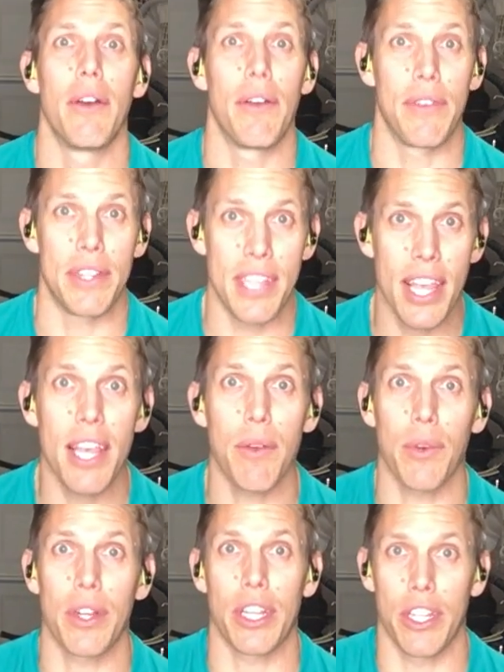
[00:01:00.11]
If it's hit,
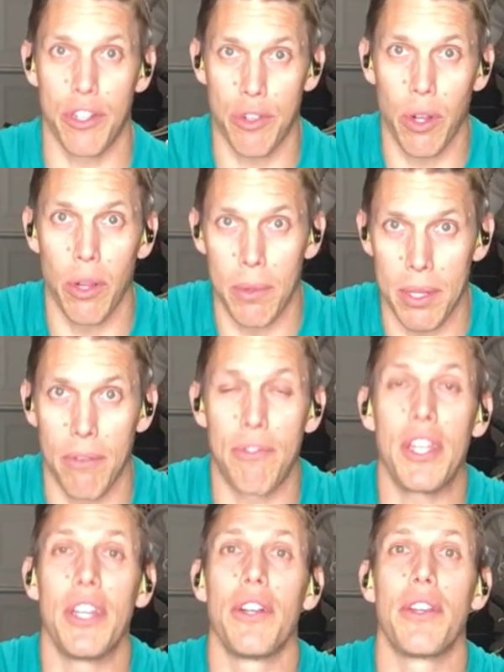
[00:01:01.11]
we're going to control it with the
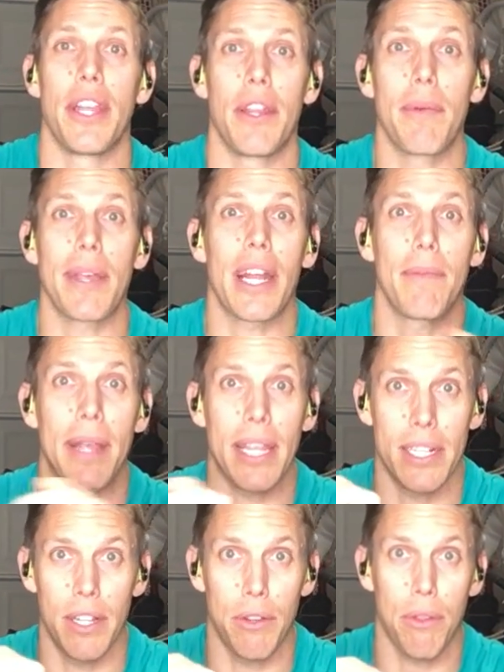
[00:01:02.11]
field, and then we got to
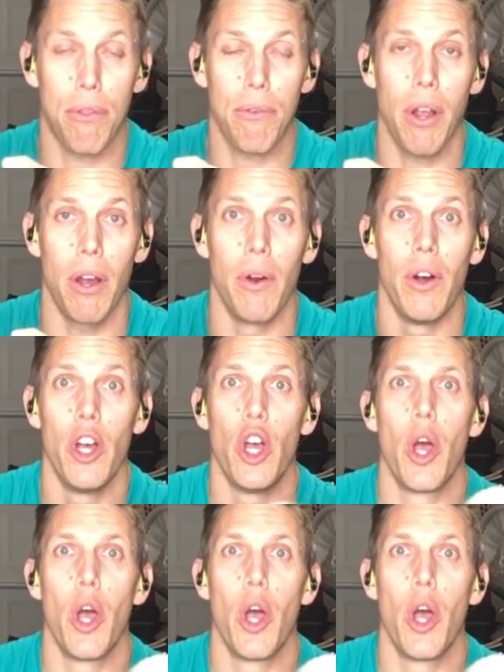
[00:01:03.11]
make another throw.